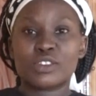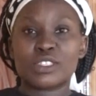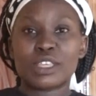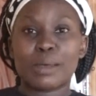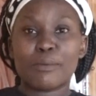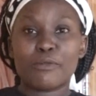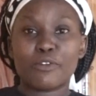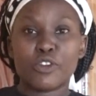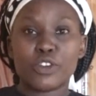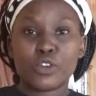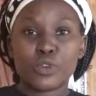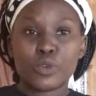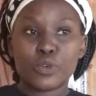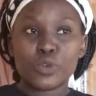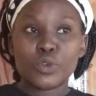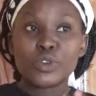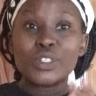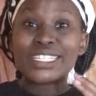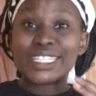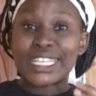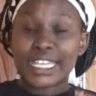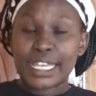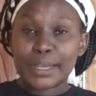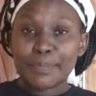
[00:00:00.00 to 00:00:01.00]
some
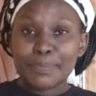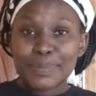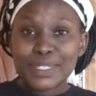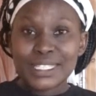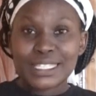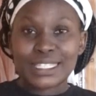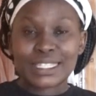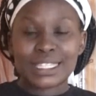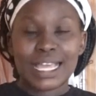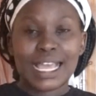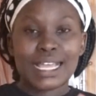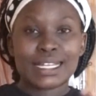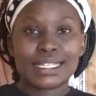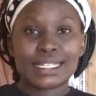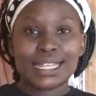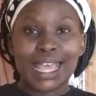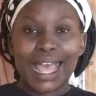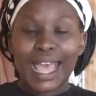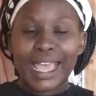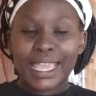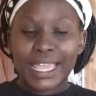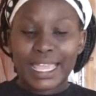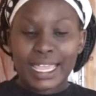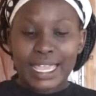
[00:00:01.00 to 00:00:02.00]
few tips that
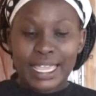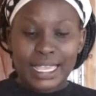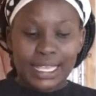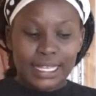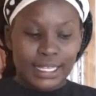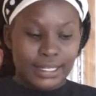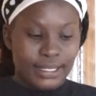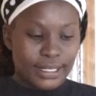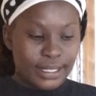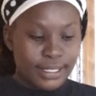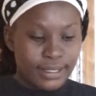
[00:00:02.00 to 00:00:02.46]
I